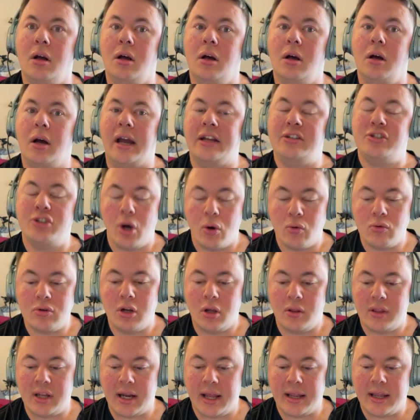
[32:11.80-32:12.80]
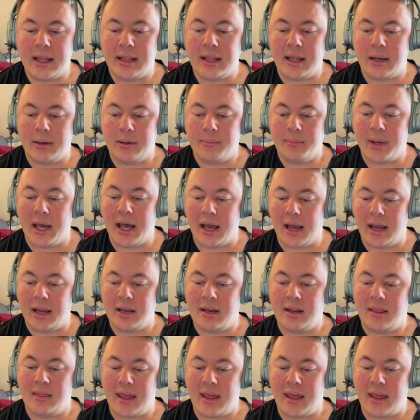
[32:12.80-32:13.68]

I don't know that I can get behind